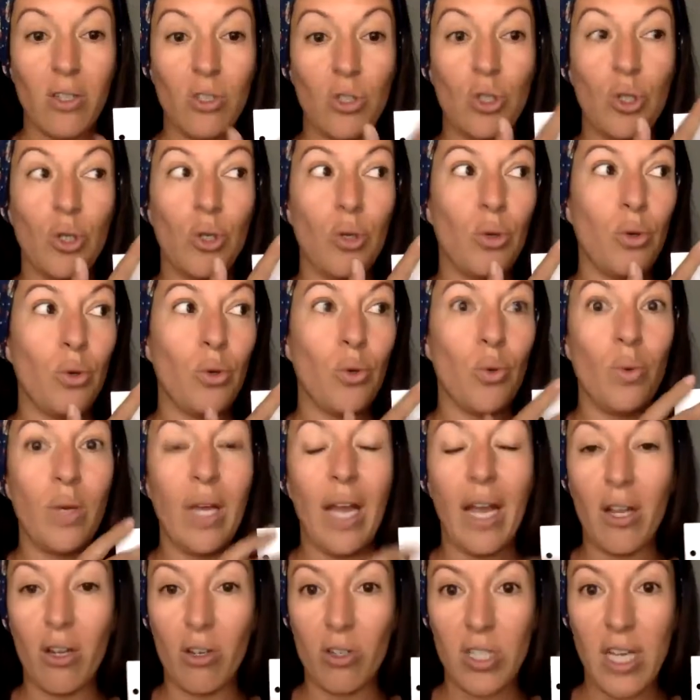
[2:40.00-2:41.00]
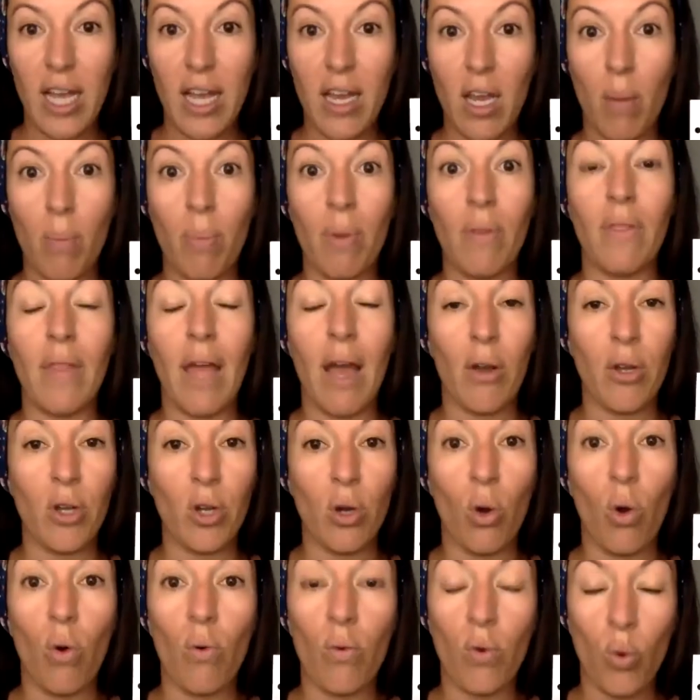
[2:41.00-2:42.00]
to get your 10 up and now
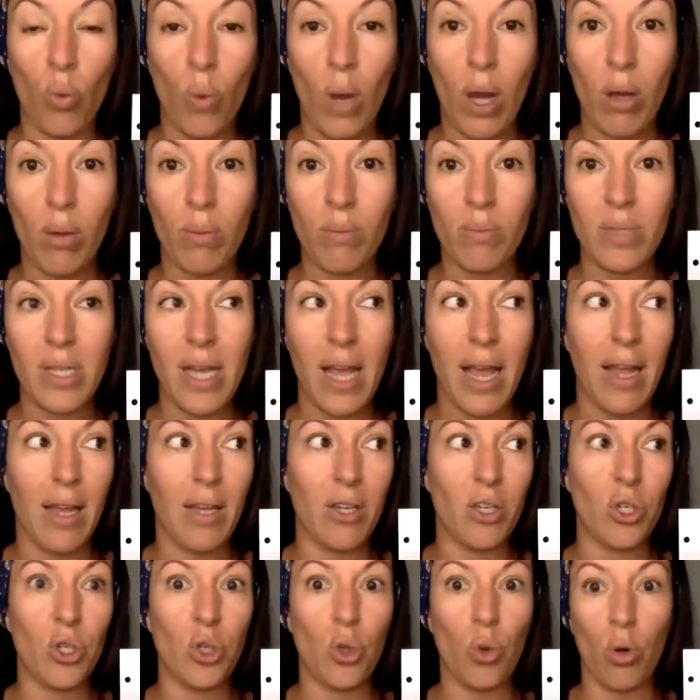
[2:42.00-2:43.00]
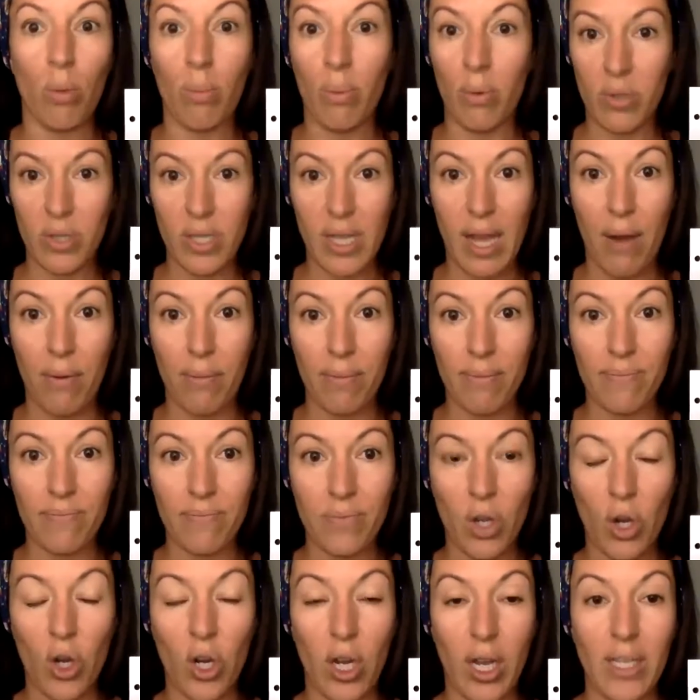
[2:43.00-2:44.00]
you're overwhelmed and you're burnt
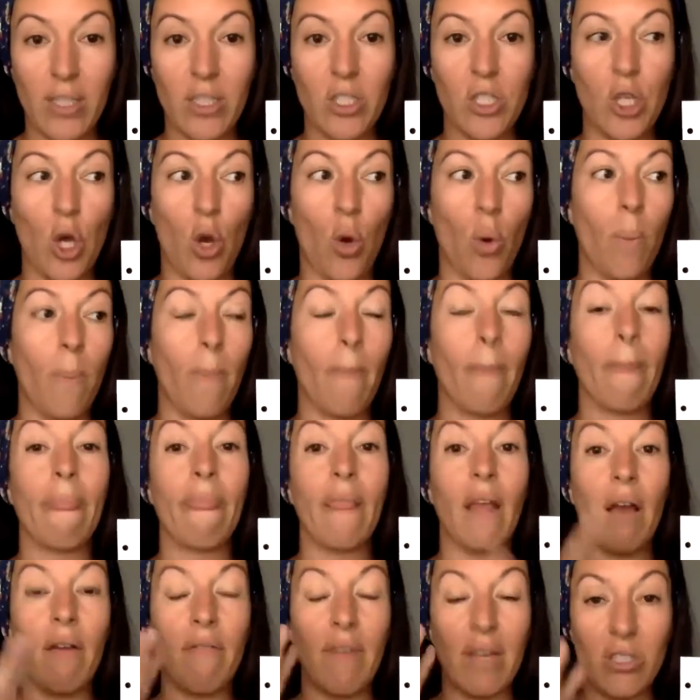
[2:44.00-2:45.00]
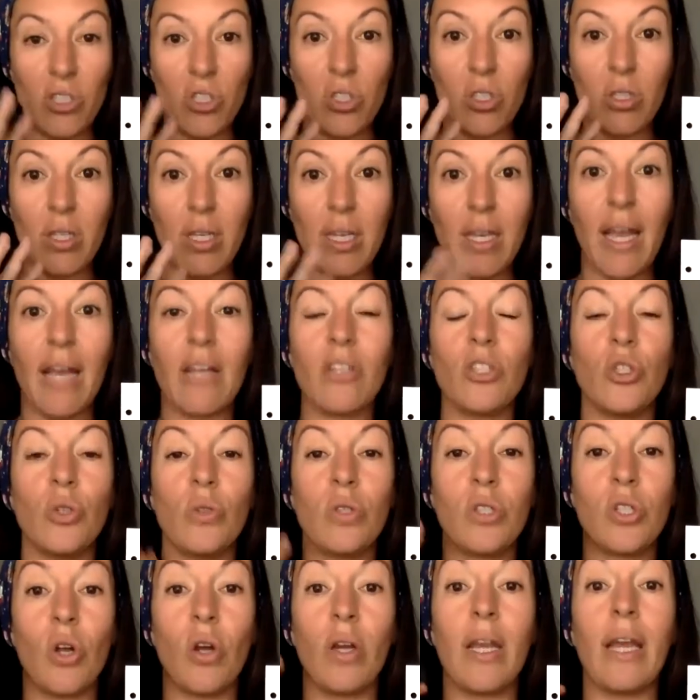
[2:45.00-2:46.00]
out. All right. So eventually, as you
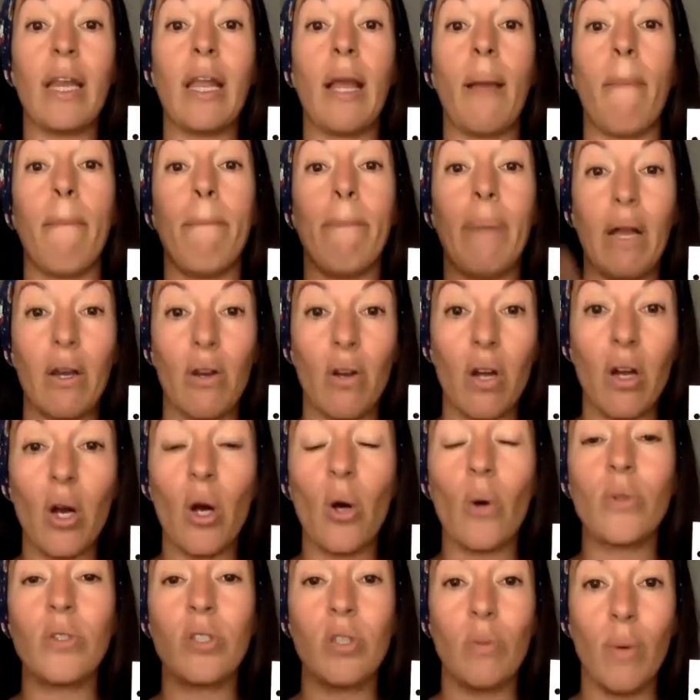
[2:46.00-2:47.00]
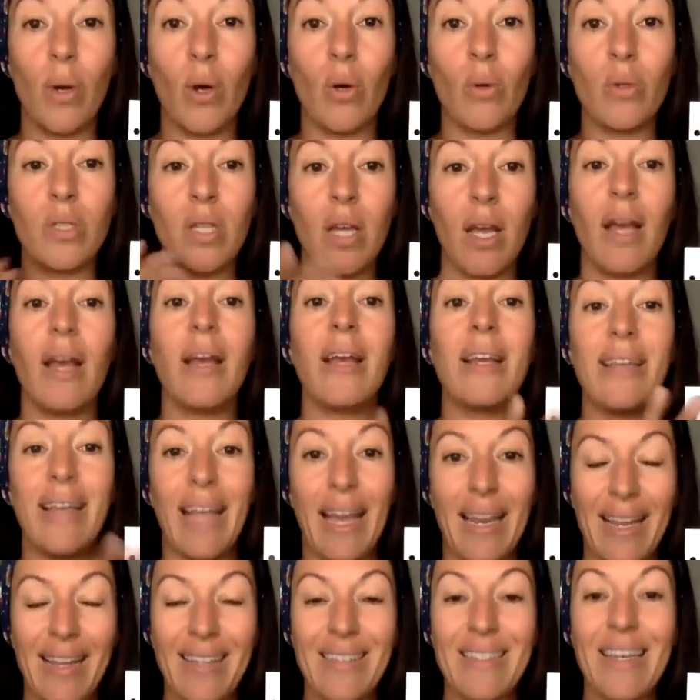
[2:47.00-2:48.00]
start getting better at host to post,
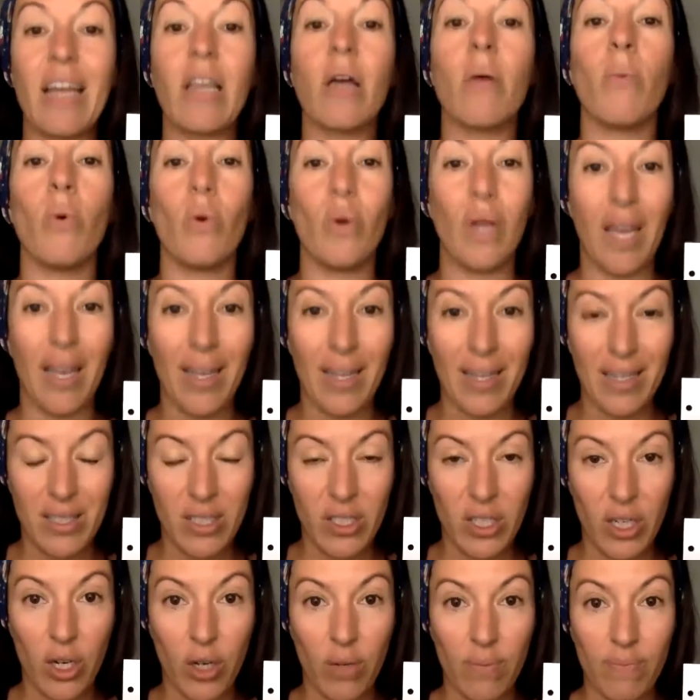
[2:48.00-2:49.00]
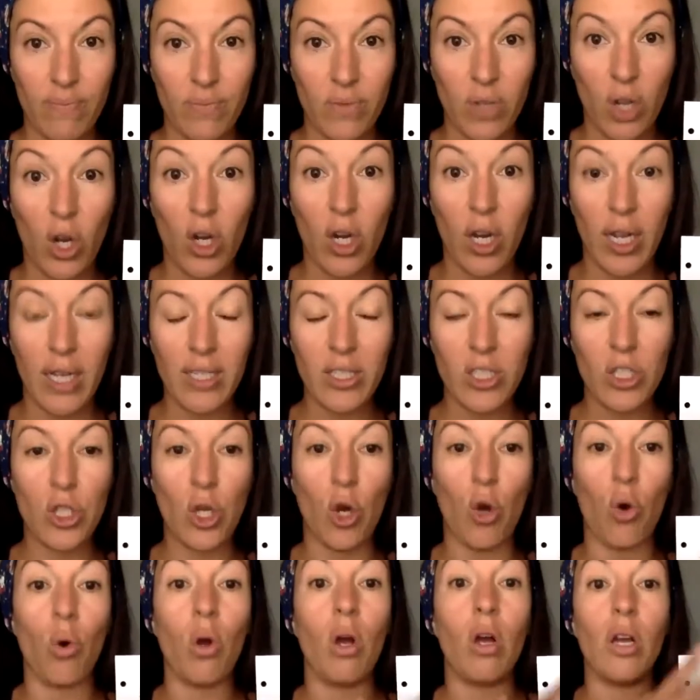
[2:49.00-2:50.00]
getting 10 up will get easier. All right.
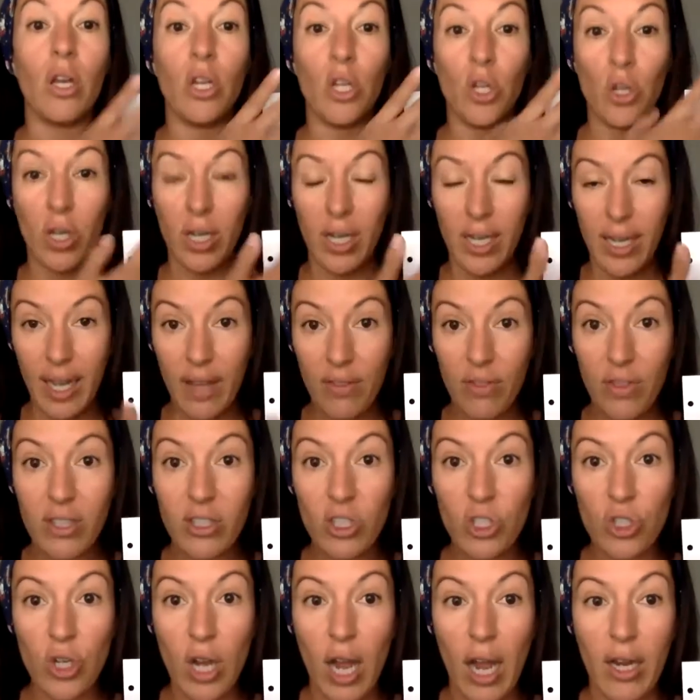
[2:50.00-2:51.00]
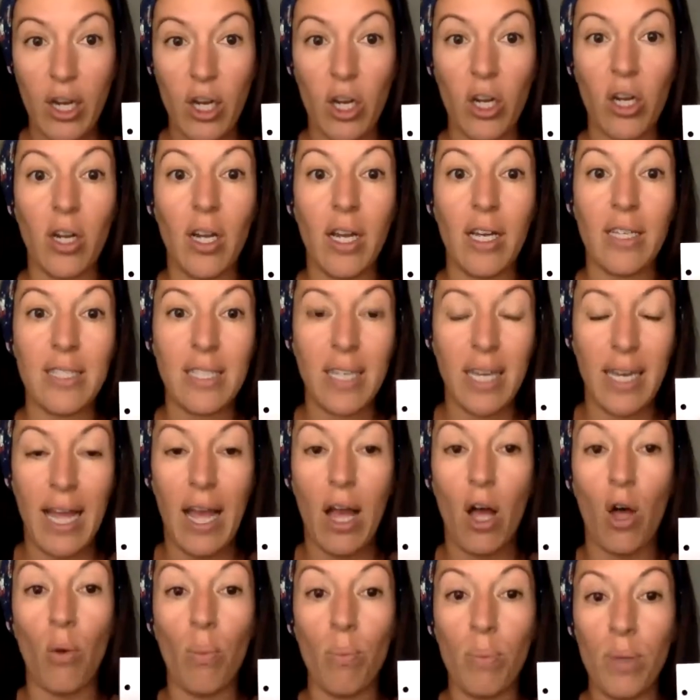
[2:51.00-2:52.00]
So you're going to get this tracker. It's going to
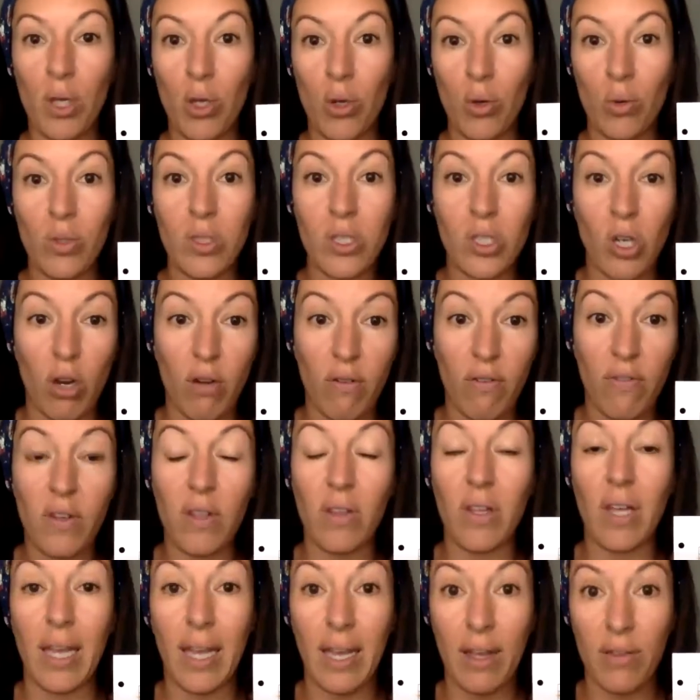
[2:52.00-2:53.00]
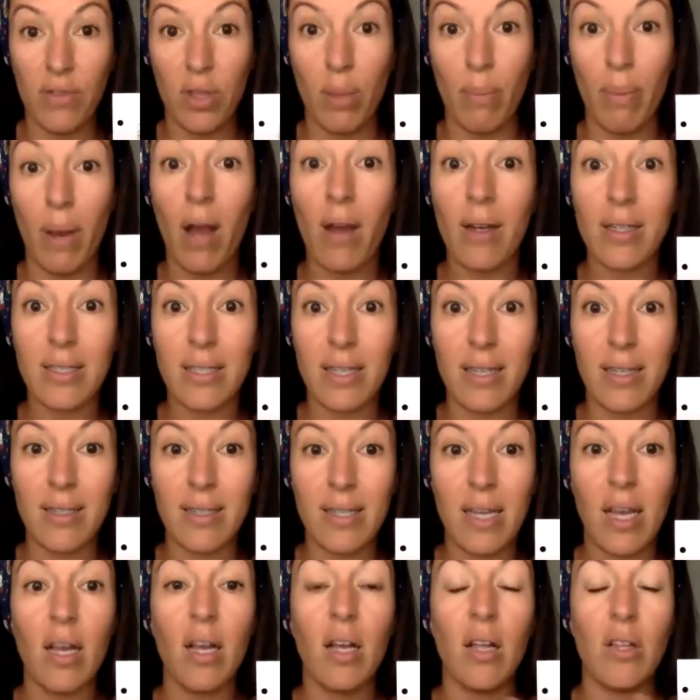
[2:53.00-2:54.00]
help you start filling up the boxes.
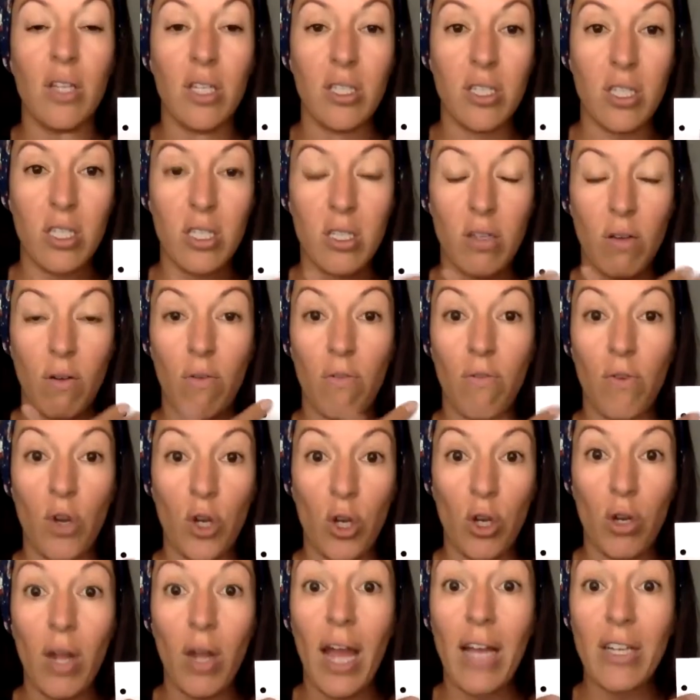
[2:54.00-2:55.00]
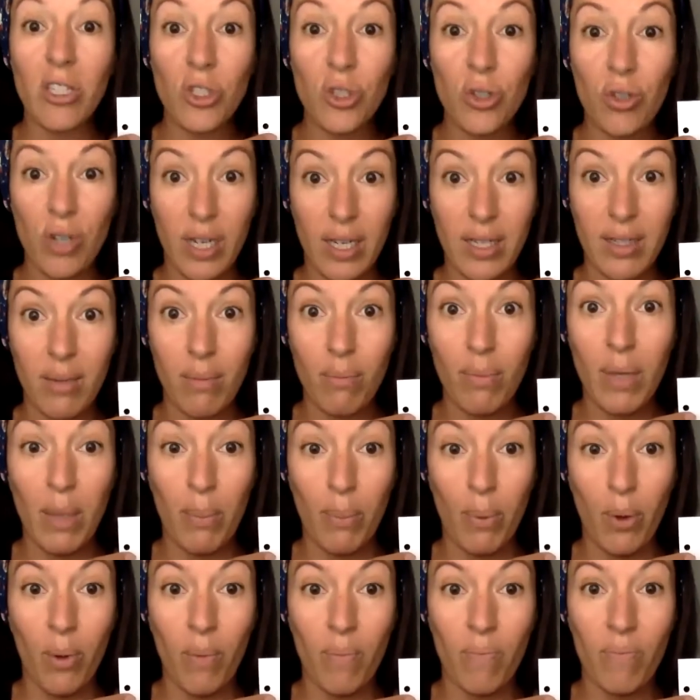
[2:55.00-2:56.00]
This is for your entry
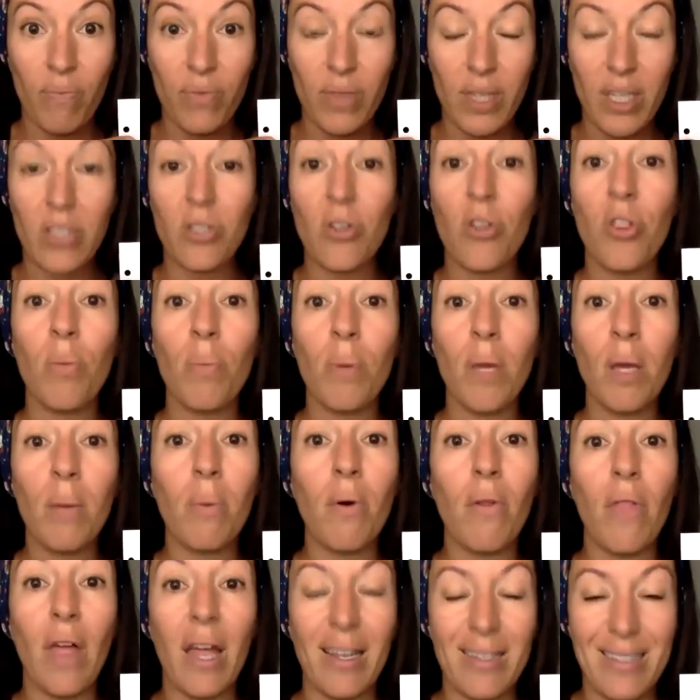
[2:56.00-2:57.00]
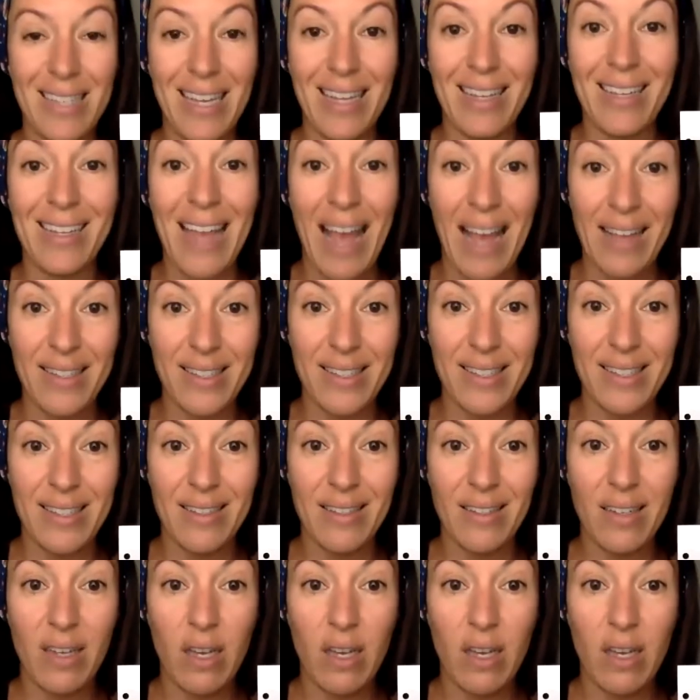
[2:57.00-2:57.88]
people. These are the people that have said yes.